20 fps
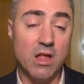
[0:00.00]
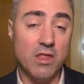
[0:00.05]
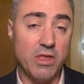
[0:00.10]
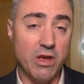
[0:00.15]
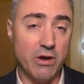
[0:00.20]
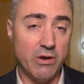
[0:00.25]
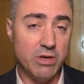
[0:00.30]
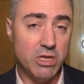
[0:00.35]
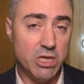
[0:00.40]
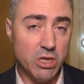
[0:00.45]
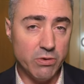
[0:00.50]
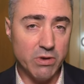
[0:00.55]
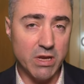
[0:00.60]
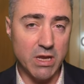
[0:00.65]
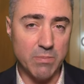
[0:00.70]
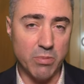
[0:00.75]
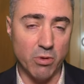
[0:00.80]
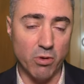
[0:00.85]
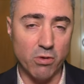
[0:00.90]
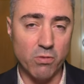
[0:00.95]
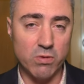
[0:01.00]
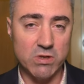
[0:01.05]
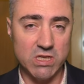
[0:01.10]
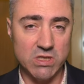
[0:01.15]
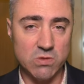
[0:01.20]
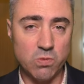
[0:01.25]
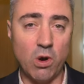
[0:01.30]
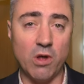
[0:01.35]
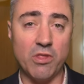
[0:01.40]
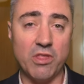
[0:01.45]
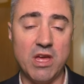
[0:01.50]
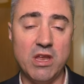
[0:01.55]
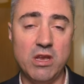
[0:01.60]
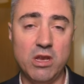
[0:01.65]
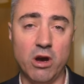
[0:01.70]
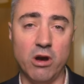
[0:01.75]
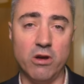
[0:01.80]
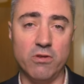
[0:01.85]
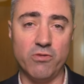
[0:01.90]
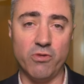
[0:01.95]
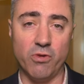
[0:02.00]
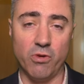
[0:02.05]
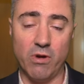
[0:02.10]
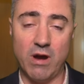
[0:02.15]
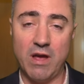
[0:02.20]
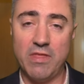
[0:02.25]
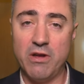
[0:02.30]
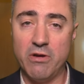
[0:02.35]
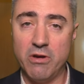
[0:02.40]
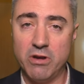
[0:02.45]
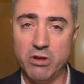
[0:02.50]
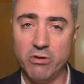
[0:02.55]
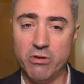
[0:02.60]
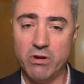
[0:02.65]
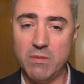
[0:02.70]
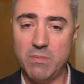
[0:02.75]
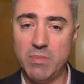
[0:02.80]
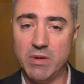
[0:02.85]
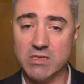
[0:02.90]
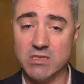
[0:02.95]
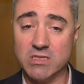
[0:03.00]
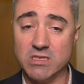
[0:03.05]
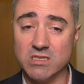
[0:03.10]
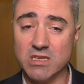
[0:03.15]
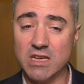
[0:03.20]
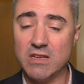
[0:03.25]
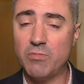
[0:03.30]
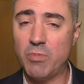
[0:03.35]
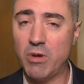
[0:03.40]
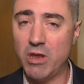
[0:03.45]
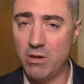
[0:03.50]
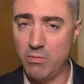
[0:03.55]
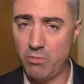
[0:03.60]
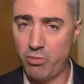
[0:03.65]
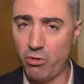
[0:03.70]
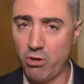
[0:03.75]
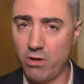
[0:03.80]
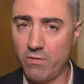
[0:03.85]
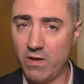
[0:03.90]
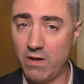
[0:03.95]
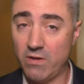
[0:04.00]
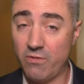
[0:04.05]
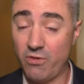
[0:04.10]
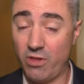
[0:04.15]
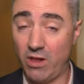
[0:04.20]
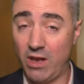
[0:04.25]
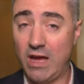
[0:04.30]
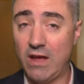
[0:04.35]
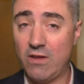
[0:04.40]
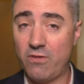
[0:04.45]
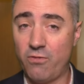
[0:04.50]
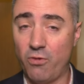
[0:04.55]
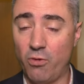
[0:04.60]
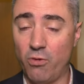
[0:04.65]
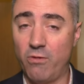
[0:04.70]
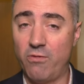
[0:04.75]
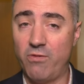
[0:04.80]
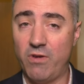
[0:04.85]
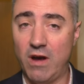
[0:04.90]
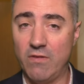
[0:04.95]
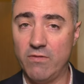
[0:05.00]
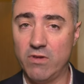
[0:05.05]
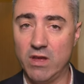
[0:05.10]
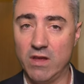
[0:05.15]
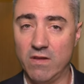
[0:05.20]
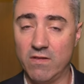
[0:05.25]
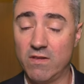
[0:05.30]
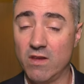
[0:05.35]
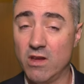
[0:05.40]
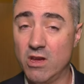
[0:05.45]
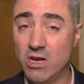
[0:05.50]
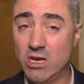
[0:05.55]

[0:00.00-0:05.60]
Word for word: Their annuity book, which is what they're known for, and their annuity business has been improving for the last 4 or 5 years.